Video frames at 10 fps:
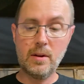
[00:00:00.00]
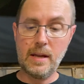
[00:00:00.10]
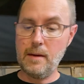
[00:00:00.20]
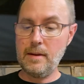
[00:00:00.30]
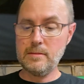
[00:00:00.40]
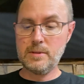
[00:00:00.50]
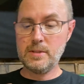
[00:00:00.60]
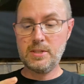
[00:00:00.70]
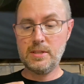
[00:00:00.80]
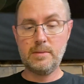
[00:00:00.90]
I mean,
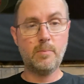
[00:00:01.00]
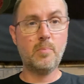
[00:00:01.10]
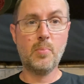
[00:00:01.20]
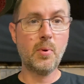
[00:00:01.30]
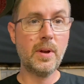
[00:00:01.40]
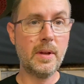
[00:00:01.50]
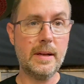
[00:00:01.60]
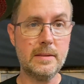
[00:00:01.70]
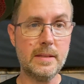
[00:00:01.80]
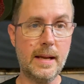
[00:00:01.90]
just brilliant
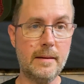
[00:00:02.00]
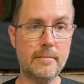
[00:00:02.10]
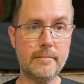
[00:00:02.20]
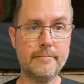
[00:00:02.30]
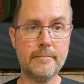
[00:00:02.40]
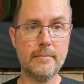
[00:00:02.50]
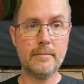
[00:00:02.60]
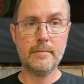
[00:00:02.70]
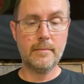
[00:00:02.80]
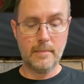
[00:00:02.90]
design.
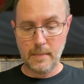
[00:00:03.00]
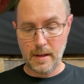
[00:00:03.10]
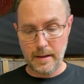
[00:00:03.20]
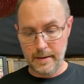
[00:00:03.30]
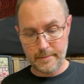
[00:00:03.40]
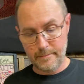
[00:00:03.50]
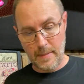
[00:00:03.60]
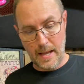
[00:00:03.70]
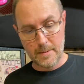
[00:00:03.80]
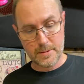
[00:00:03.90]
I am
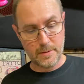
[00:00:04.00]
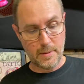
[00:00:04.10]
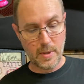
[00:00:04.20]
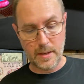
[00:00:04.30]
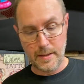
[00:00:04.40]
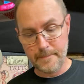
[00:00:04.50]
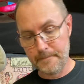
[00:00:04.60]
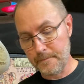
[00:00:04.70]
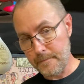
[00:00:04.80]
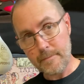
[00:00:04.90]
absolutely brilliant.
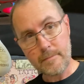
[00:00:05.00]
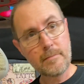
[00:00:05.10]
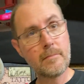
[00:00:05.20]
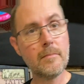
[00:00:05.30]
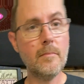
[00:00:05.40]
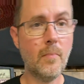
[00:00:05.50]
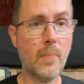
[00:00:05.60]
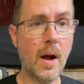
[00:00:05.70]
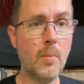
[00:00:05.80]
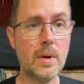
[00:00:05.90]

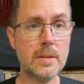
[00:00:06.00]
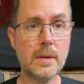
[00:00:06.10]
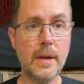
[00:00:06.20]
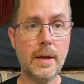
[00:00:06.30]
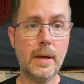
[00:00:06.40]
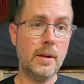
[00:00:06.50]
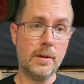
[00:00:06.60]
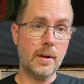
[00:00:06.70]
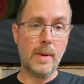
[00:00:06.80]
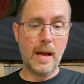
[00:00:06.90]
Problem was, you
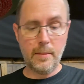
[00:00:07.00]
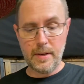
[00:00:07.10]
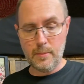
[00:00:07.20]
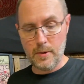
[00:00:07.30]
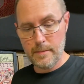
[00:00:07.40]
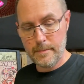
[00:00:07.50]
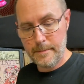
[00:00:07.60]
couldn't buy them anymore.